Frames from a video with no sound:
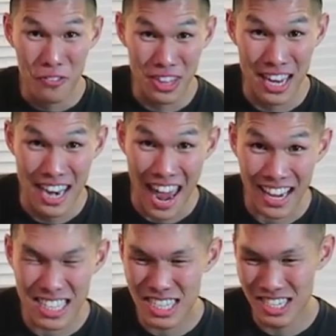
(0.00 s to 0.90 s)
For the
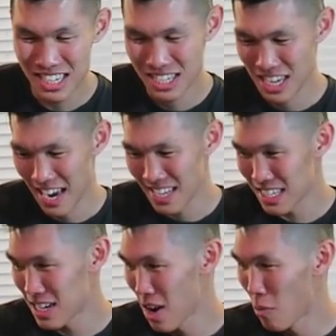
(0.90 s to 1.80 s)
next
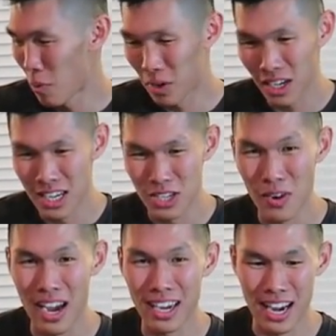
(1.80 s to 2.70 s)
test, what we're gonna
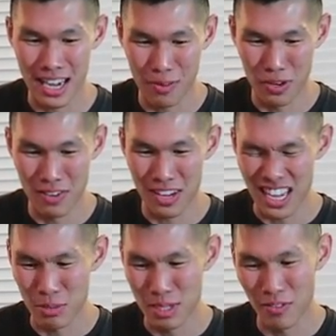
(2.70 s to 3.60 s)
do, I got one of
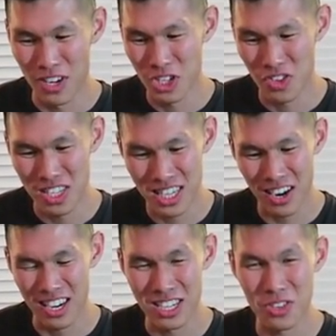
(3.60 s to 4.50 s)
Gatsby's fish treats
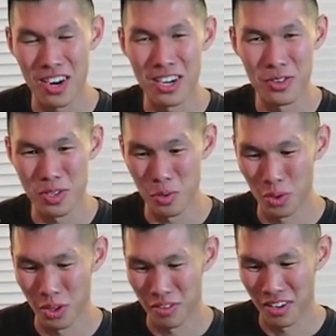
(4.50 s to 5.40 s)
here and he's trying to do his
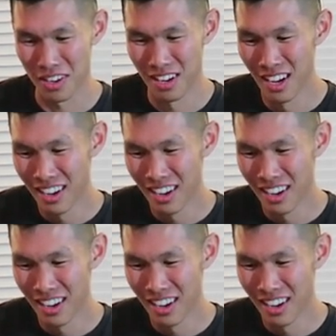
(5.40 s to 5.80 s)
rollover.